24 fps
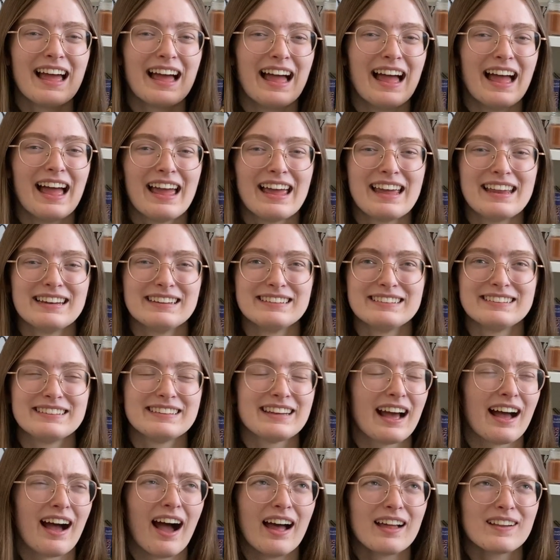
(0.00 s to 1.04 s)
And
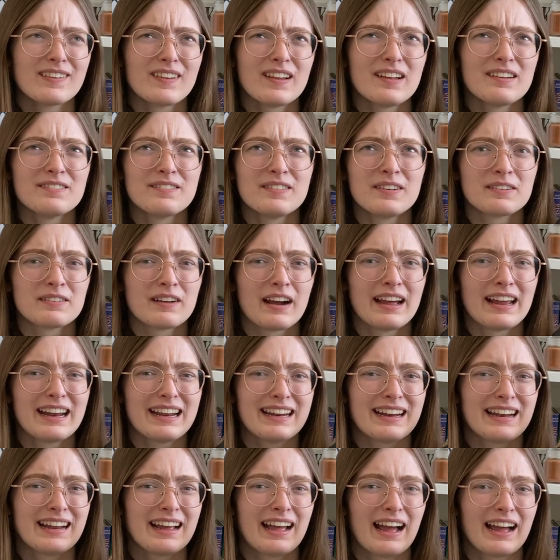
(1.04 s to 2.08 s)
yeah, I love the writing
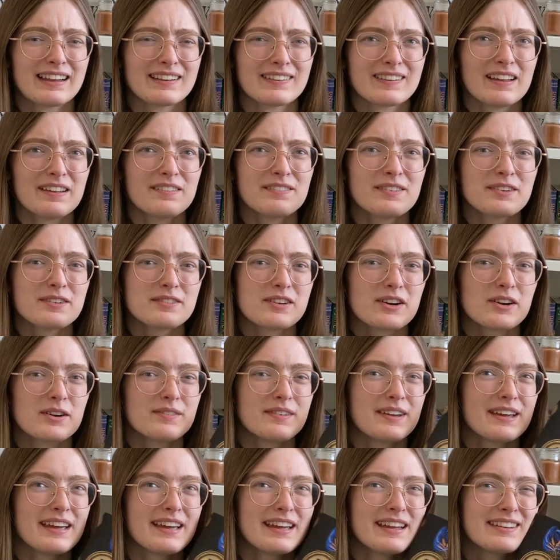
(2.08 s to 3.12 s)
it. I love the
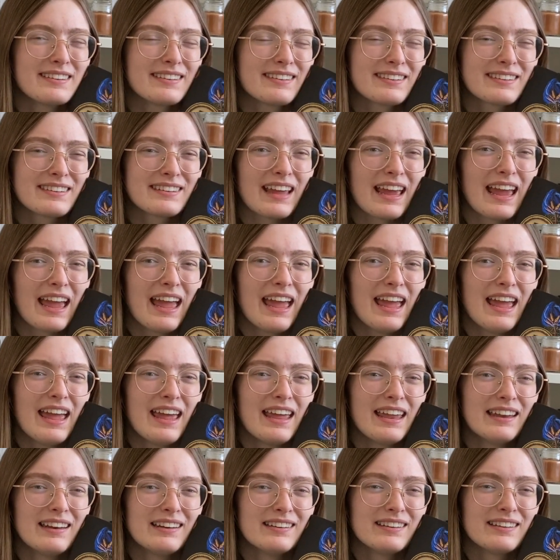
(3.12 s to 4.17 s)
romance,
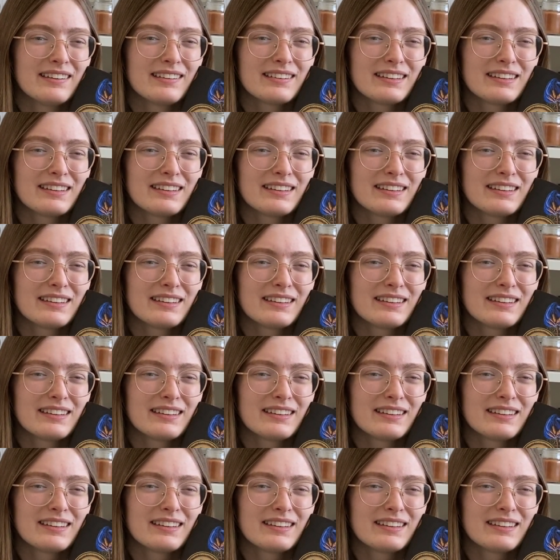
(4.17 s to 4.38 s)
and